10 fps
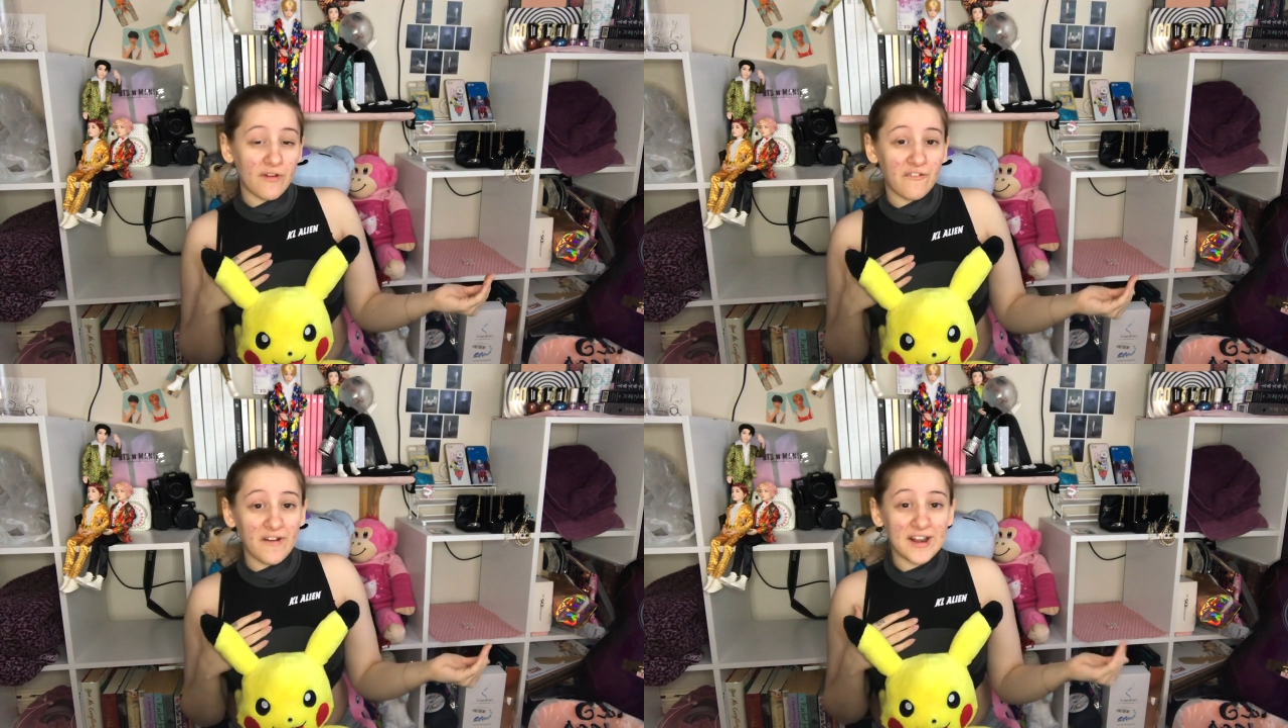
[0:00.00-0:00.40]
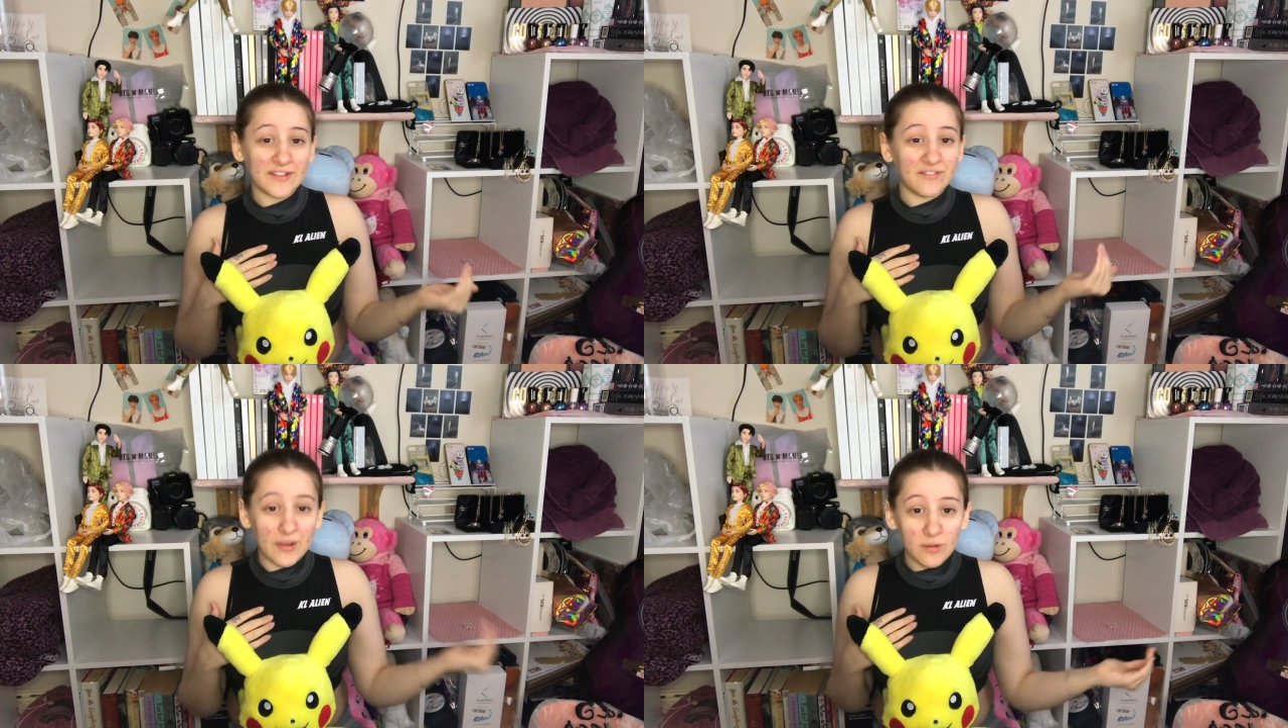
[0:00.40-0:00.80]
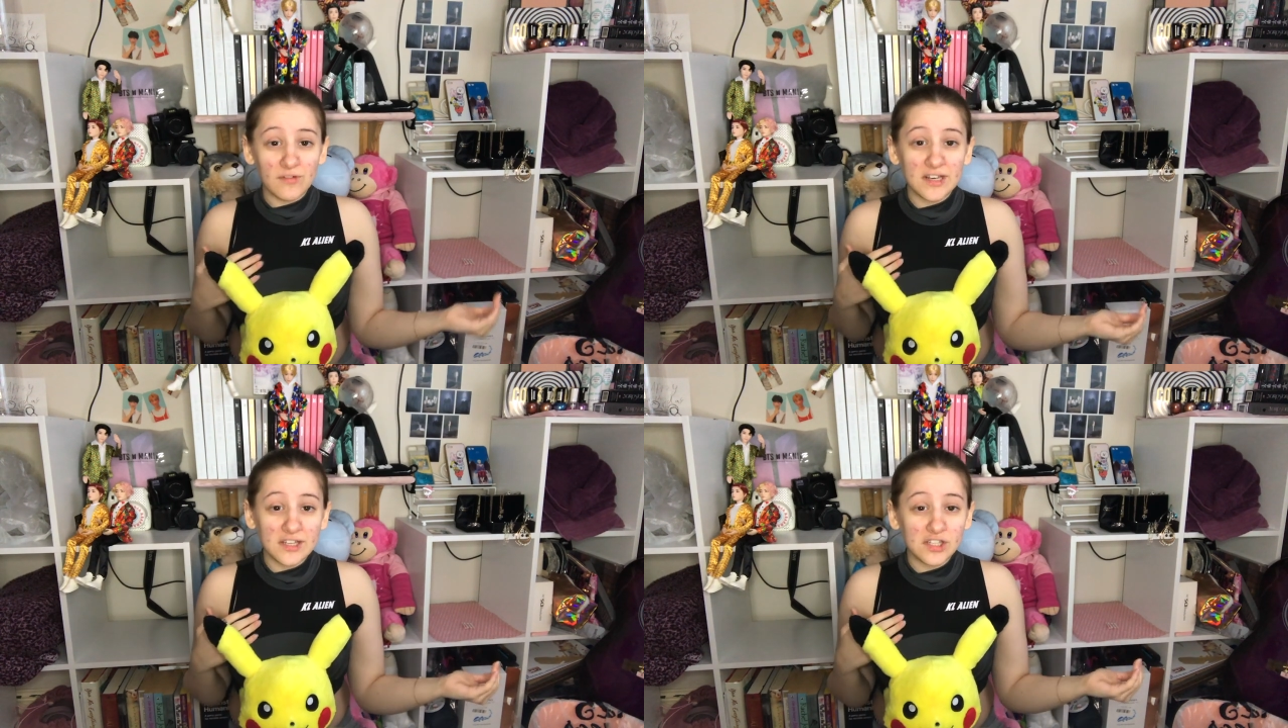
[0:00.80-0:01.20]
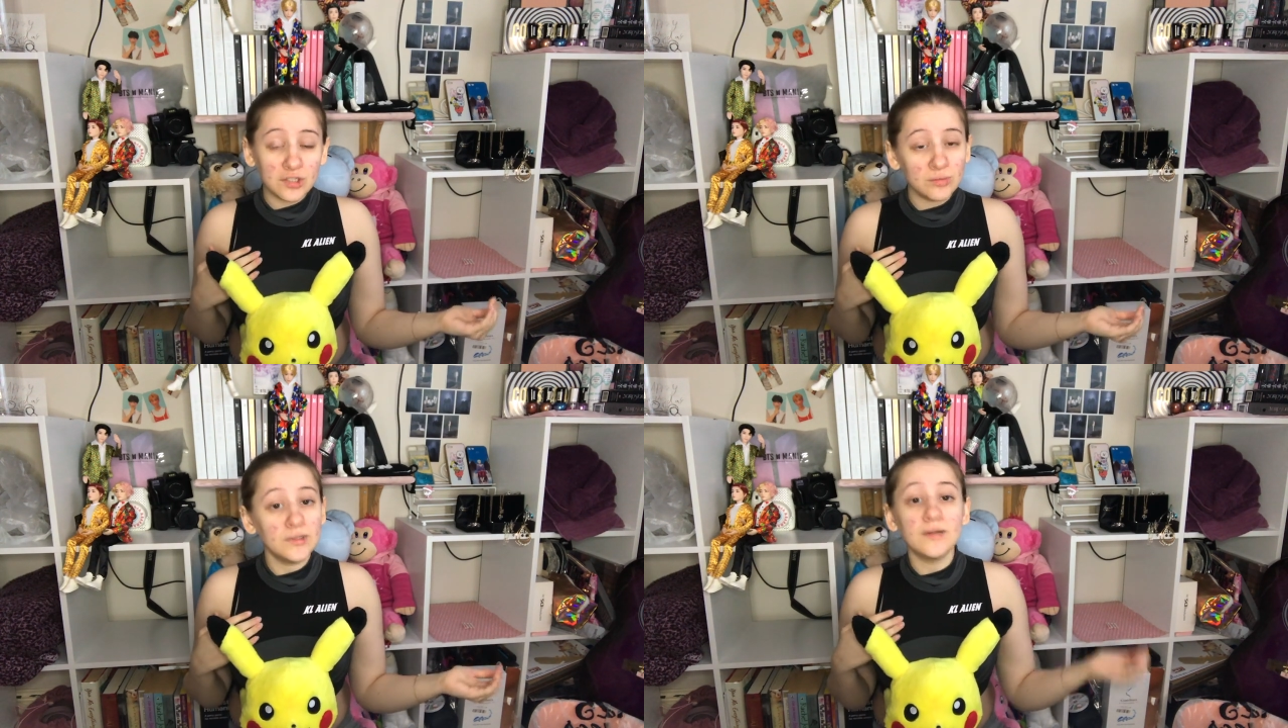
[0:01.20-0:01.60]
friend if they were really
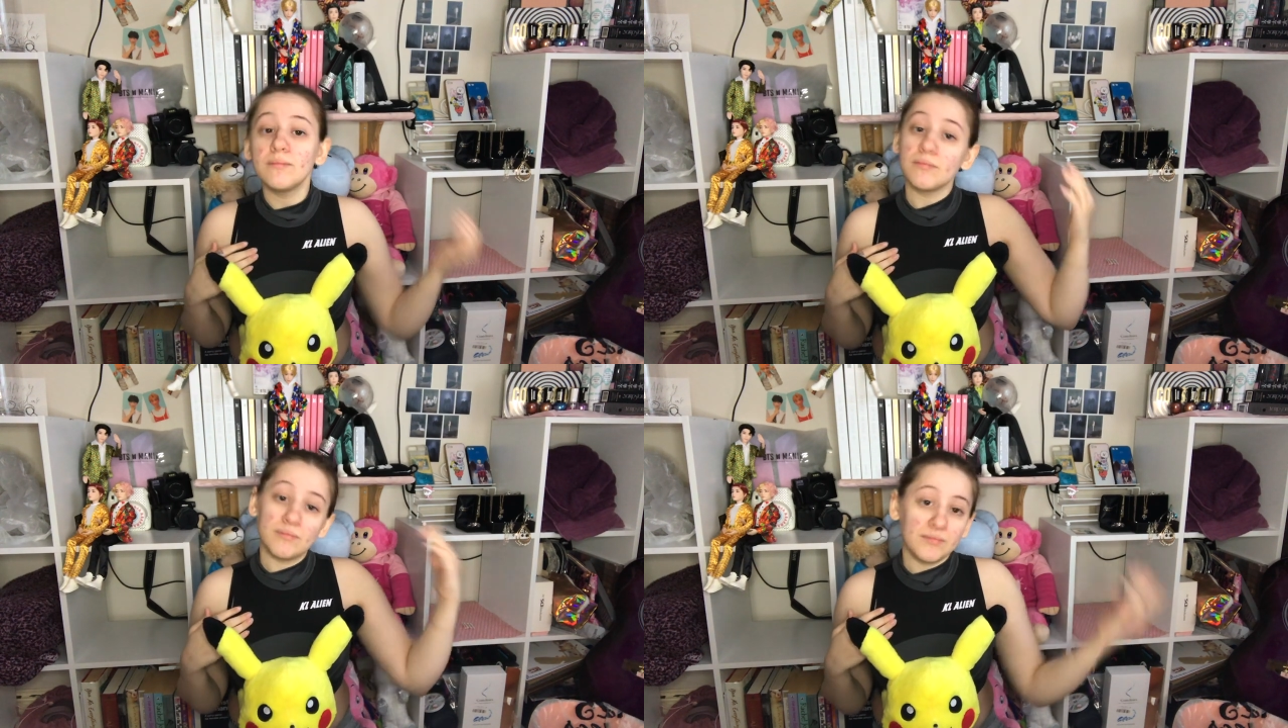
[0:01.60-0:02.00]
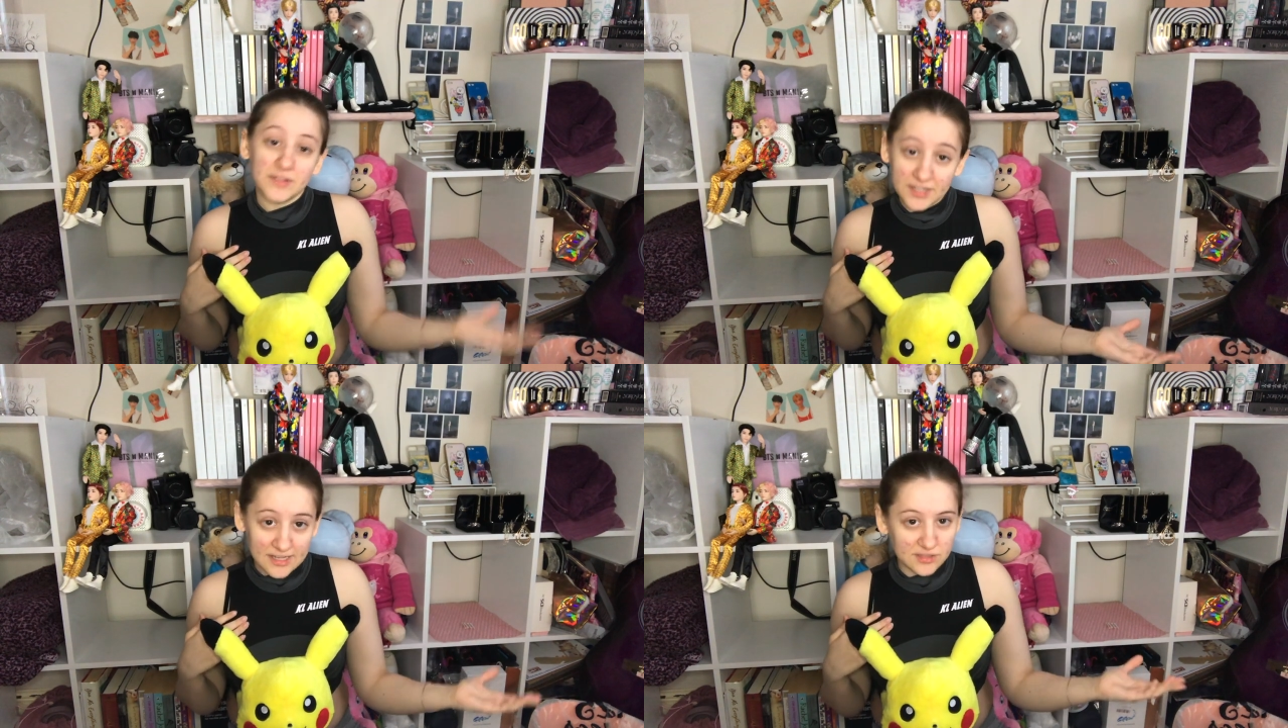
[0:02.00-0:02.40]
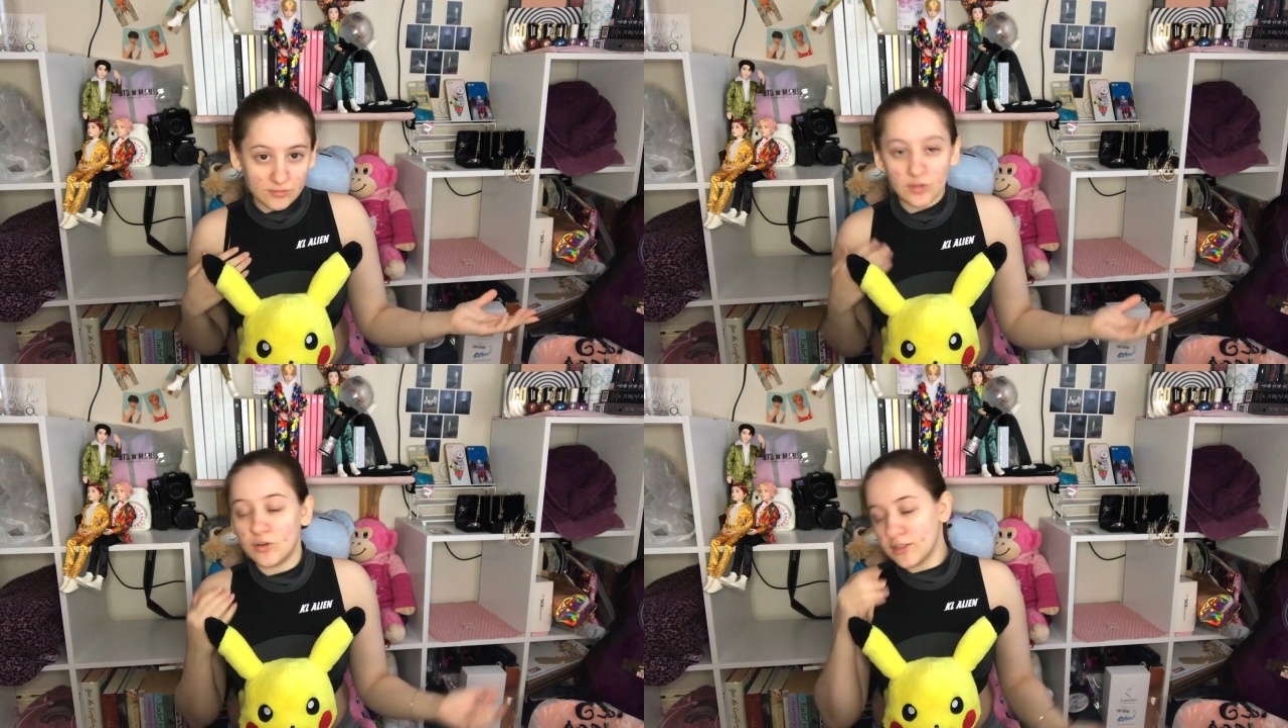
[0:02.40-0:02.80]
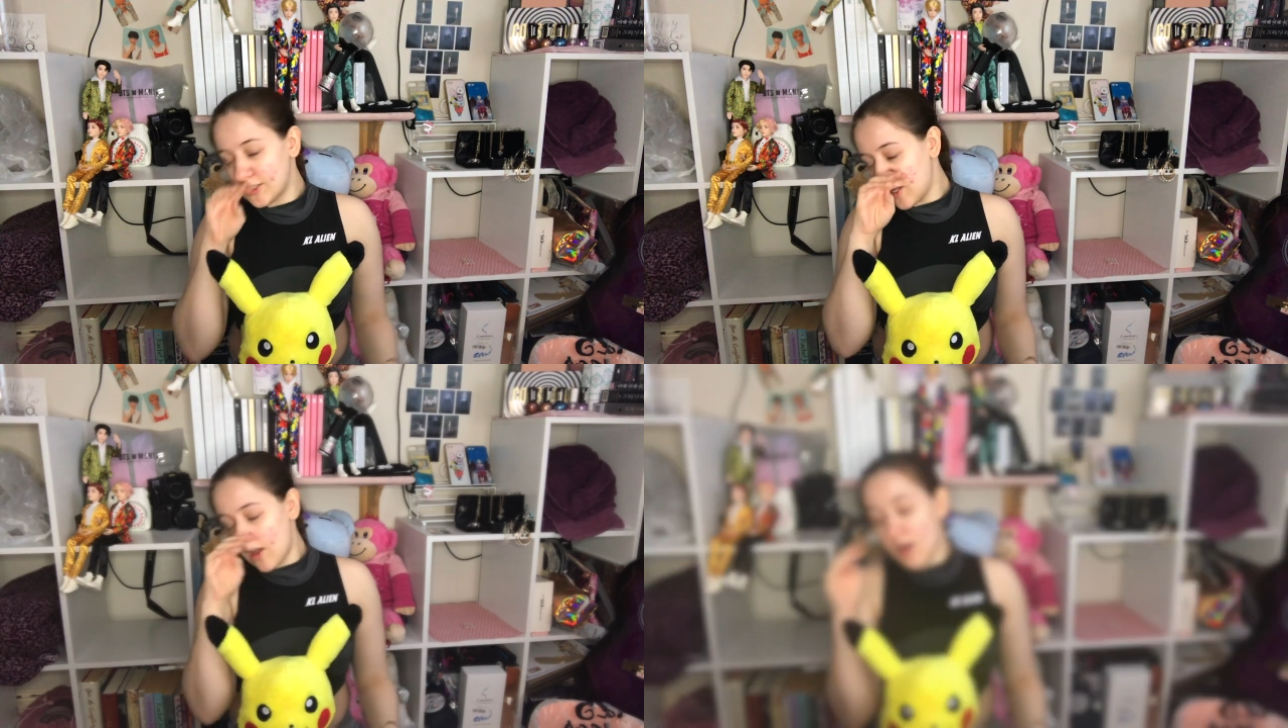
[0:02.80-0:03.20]
into it? Yes, of course.